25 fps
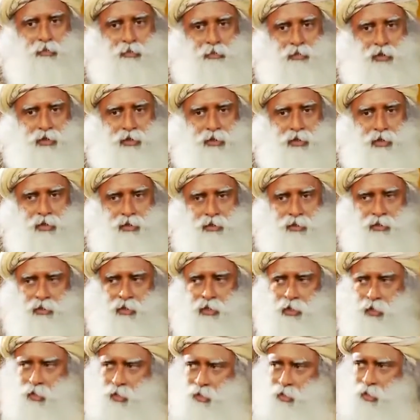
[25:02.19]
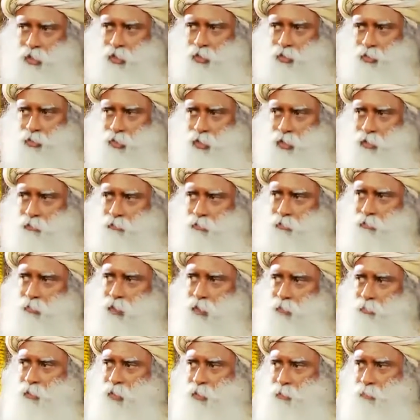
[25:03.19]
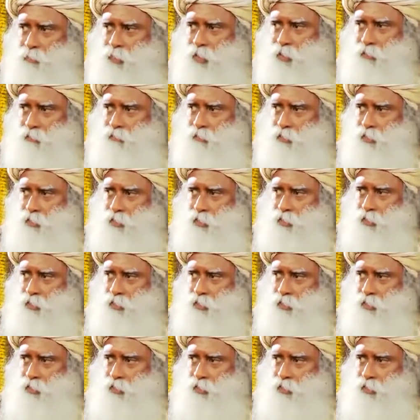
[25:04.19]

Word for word: business, naturally everybody must benefit.